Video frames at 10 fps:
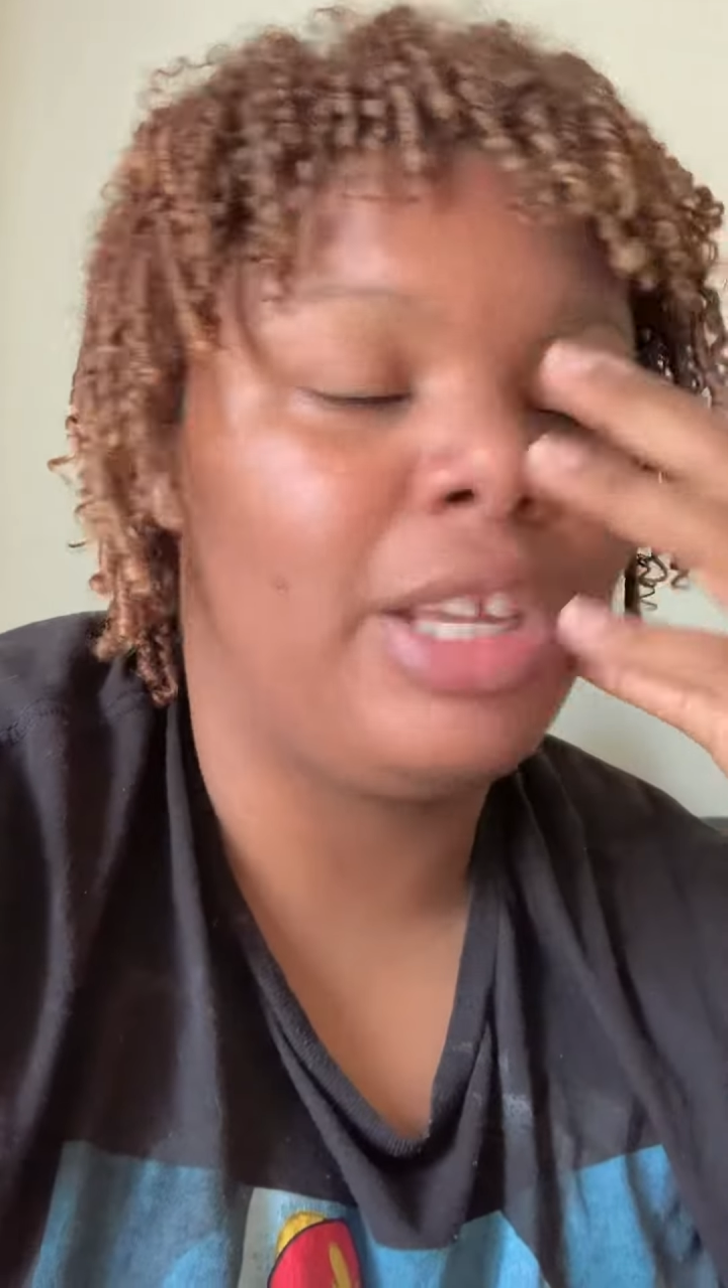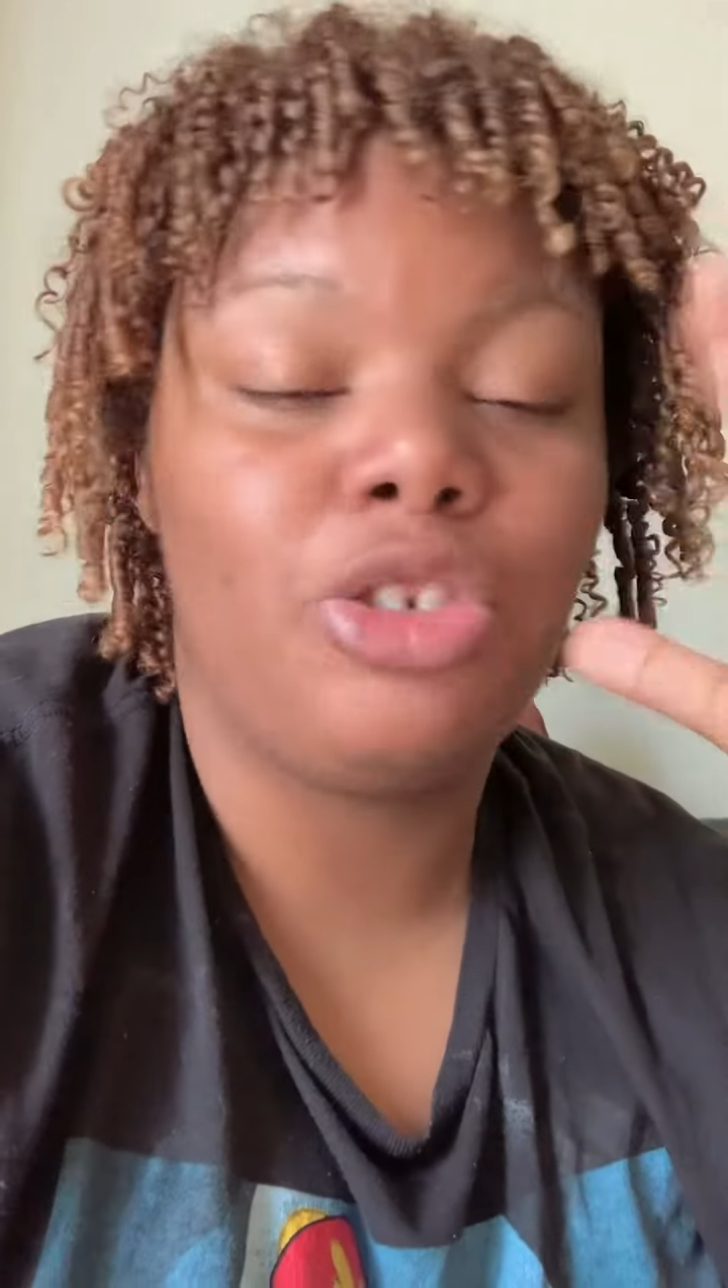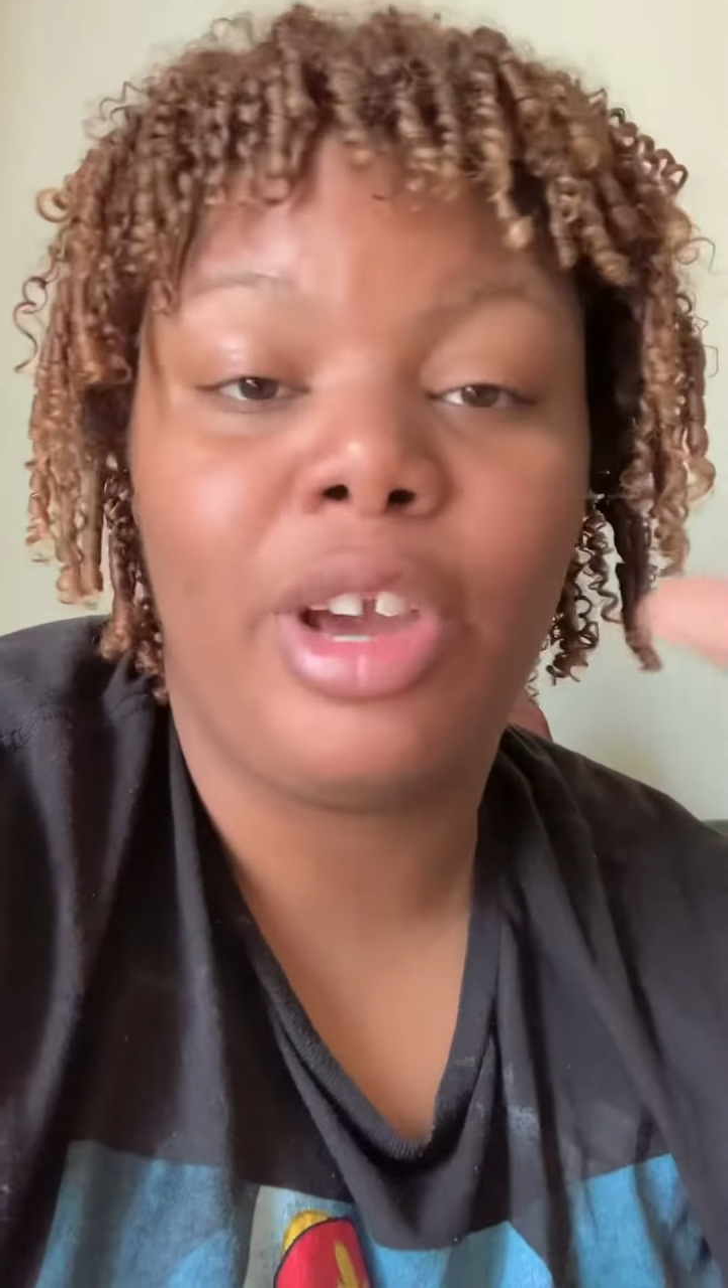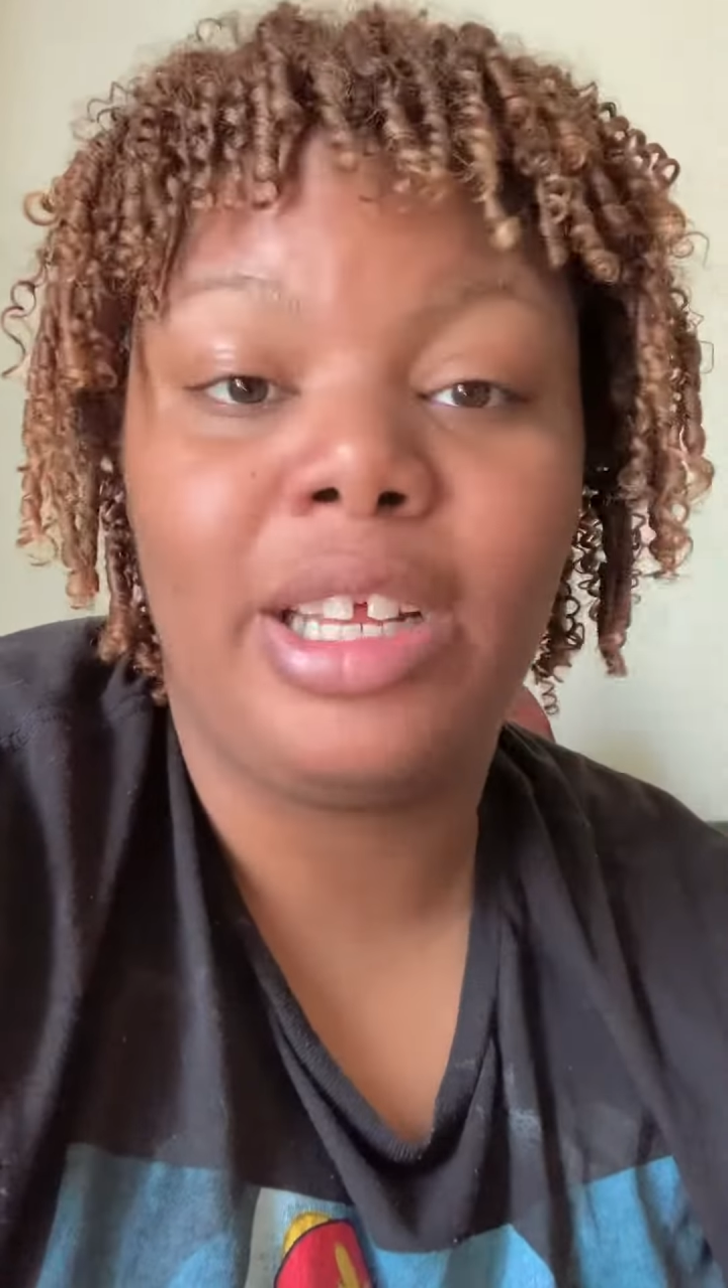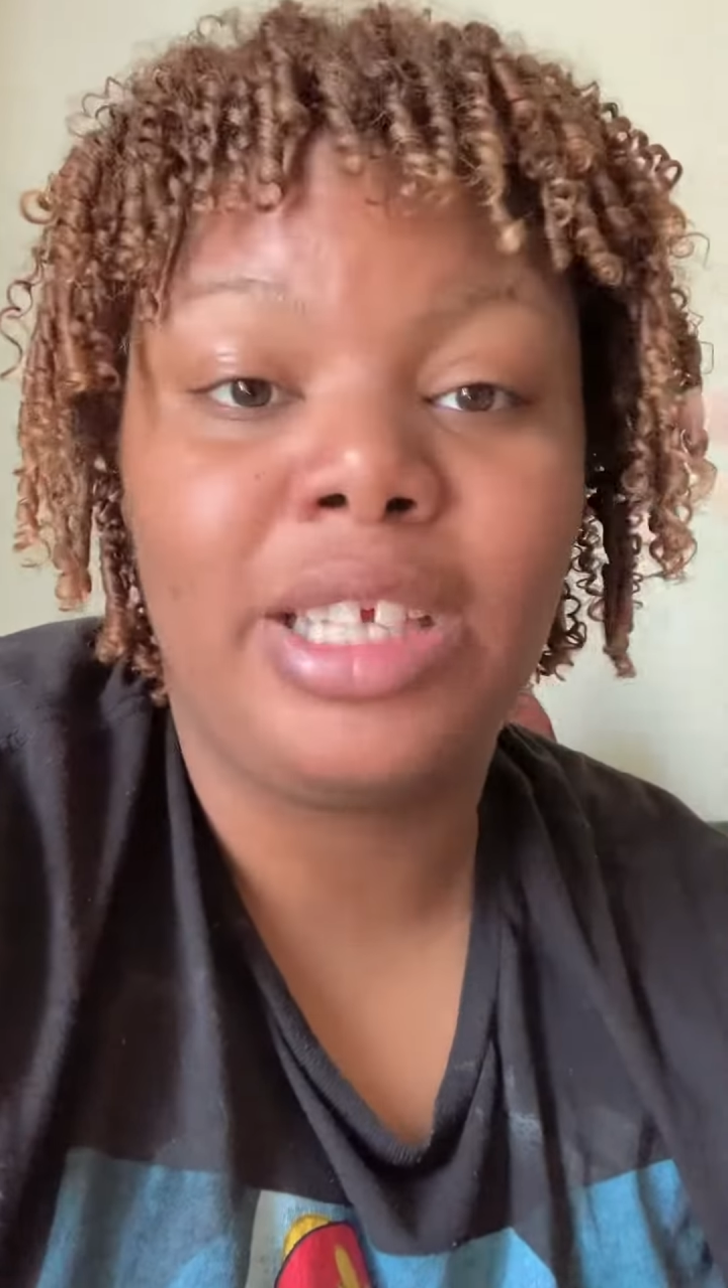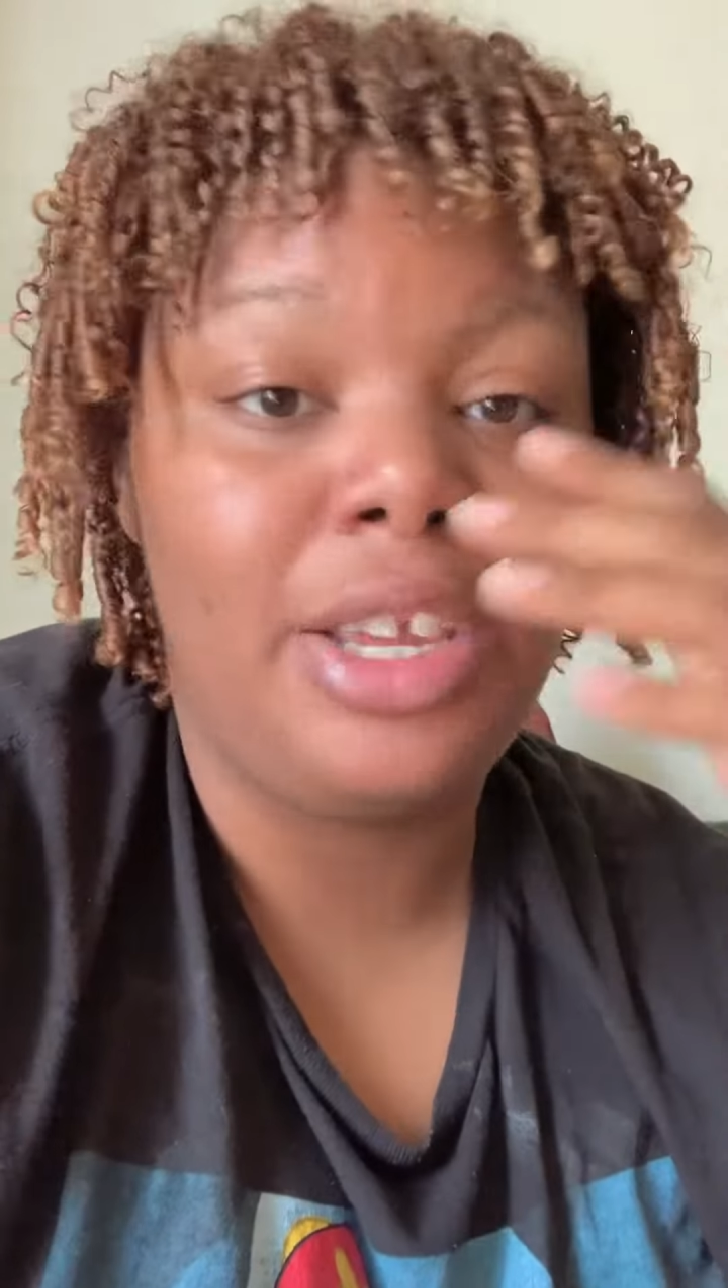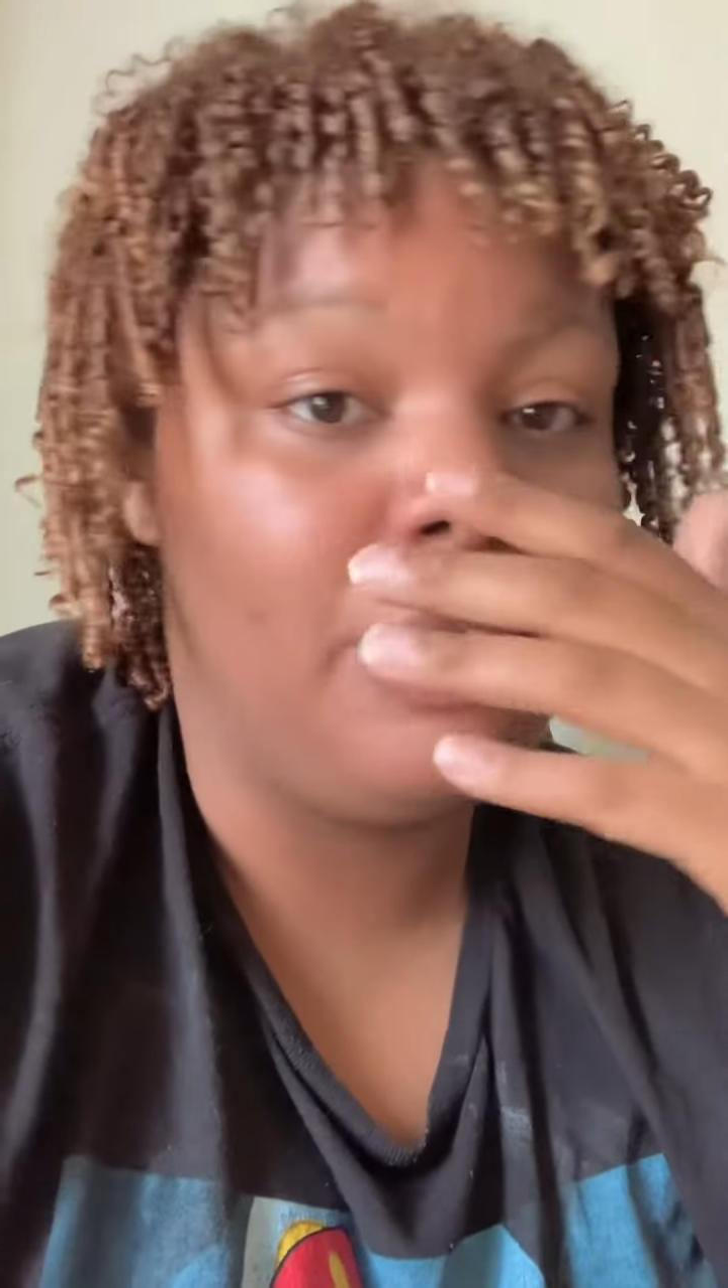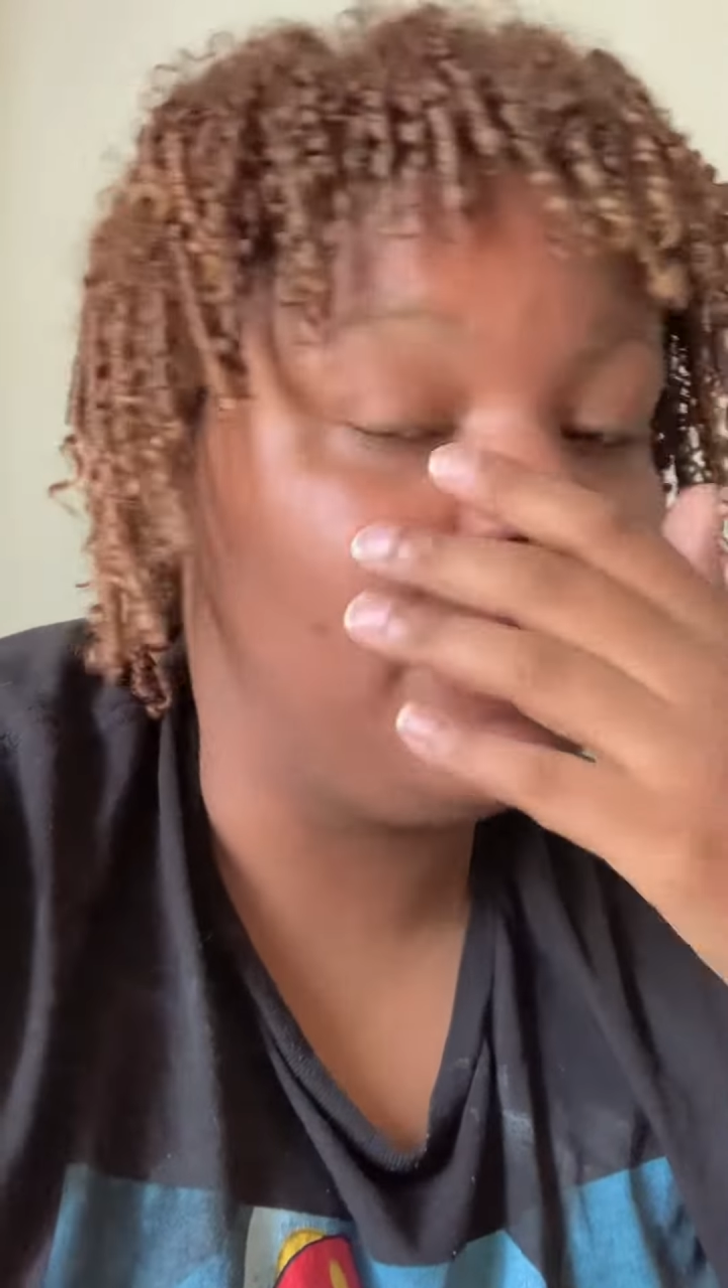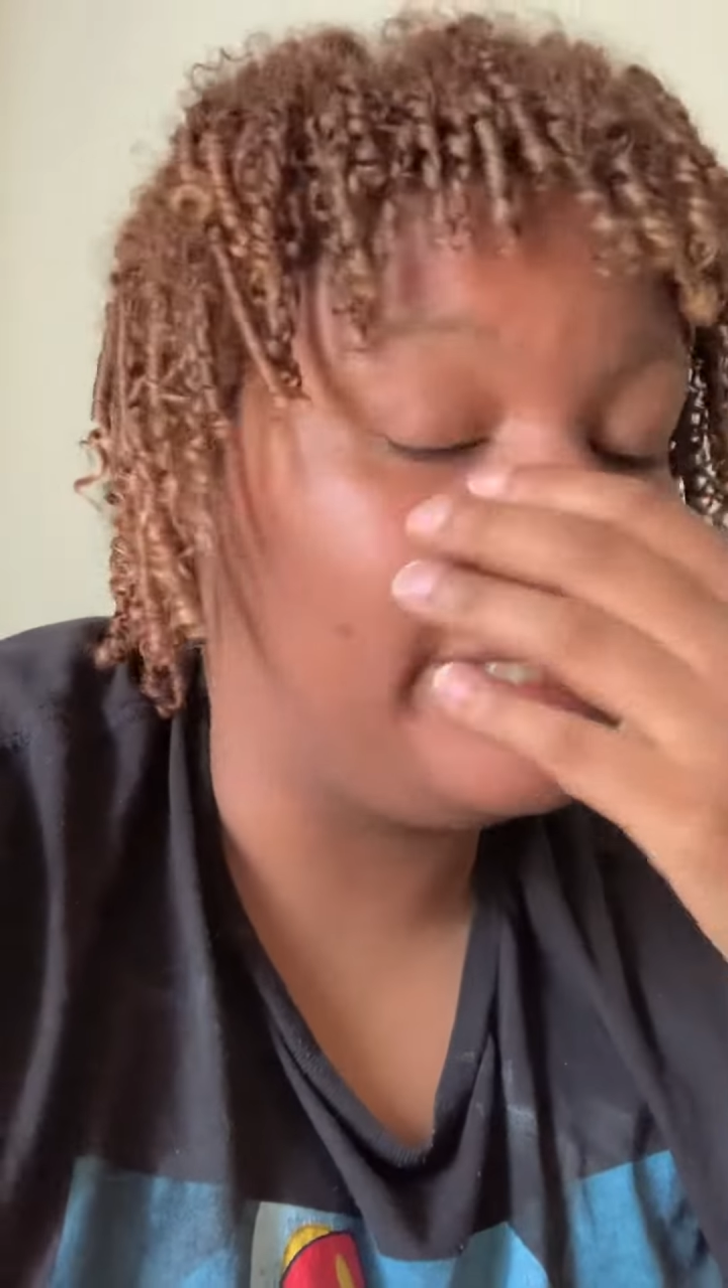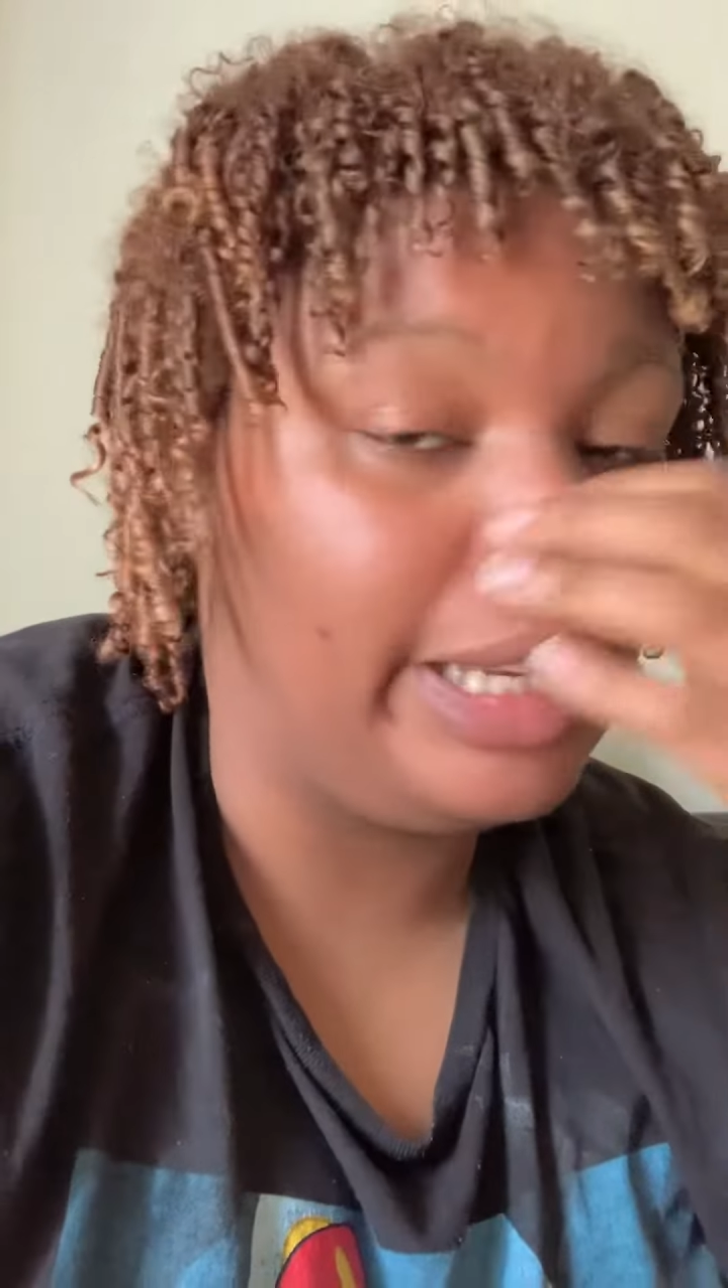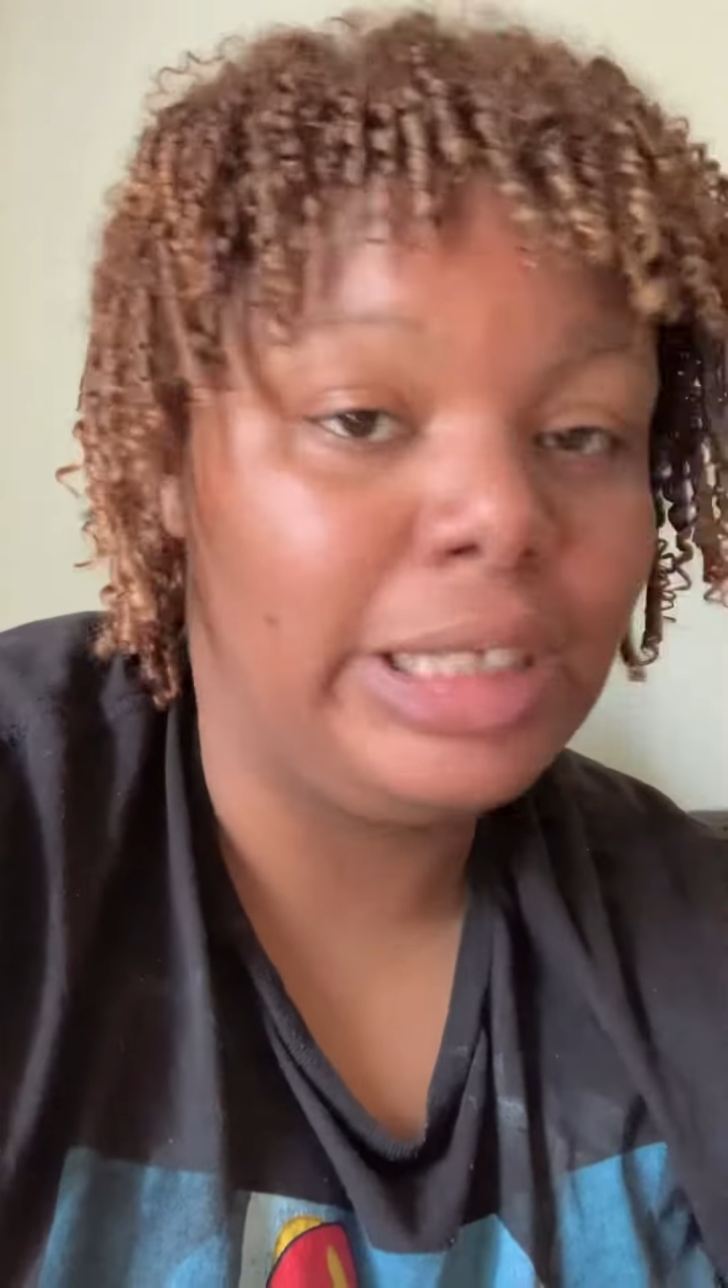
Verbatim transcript: they try to take you into